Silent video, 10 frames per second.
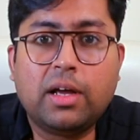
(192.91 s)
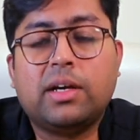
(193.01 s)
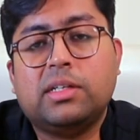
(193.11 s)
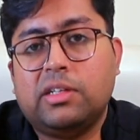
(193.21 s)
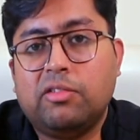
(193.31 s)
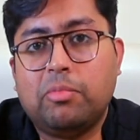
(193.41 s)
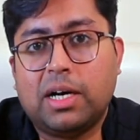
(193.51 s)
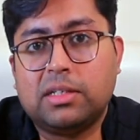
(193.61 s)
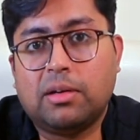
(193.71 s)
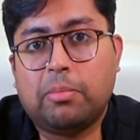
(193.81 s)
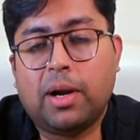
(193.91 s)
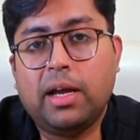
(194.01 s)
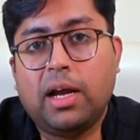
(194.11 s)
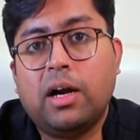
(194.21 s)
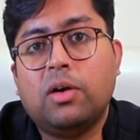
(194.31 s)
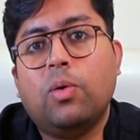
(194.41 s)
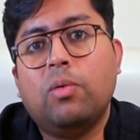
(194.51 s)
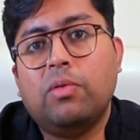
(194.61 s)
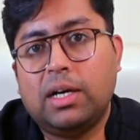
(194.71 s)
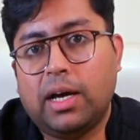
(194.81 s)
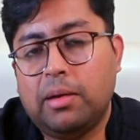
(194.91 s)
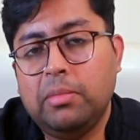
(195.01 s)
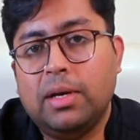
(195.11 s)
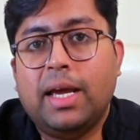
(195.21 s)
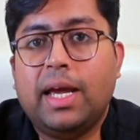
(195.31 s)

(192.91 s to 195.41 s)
receive blood supply and over time